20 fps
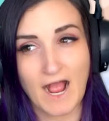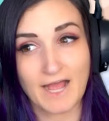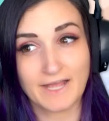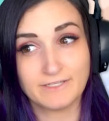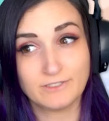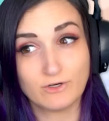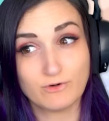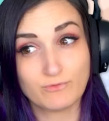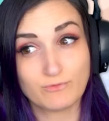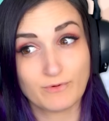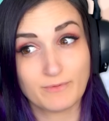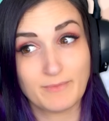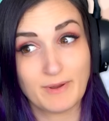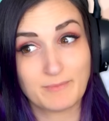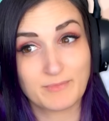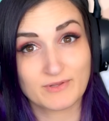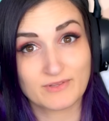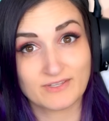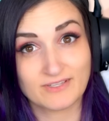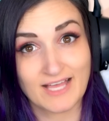I don't
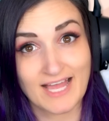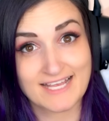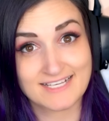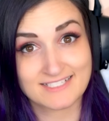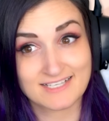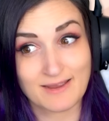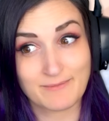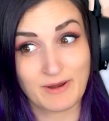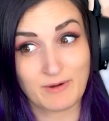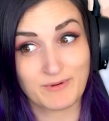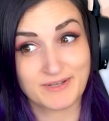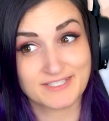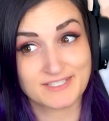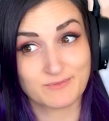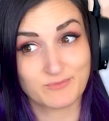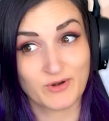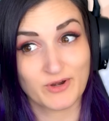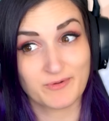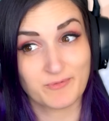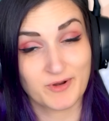remember the last time I went
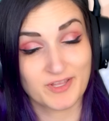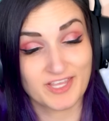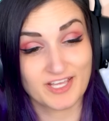somewhere where